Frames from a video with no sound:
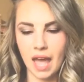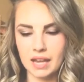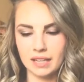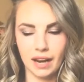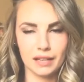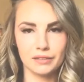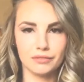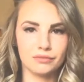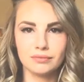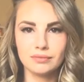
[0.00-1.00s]
any kind of
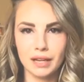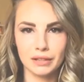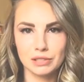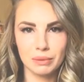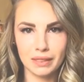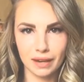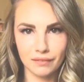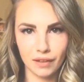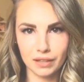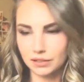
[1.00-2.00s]
hairspray that I
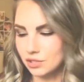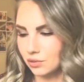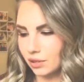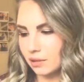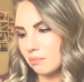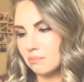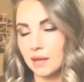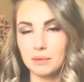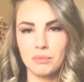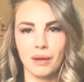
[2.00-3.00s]
find in the store,
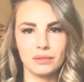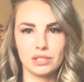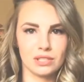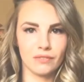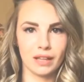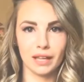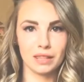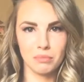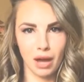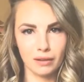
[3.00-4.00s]
maybe probably just if I like
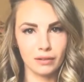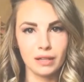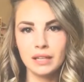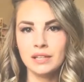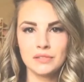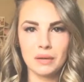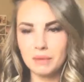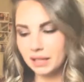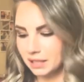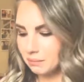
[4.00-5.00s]
the bottle. So I'm
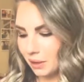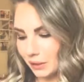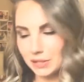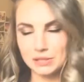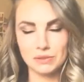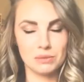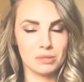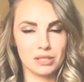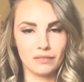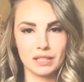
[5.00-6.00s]
not like married to a
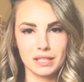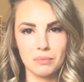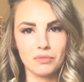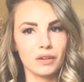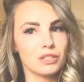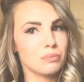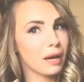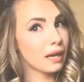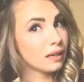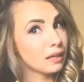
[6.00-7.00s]
specific type of
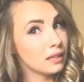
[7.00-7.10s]
hairspray.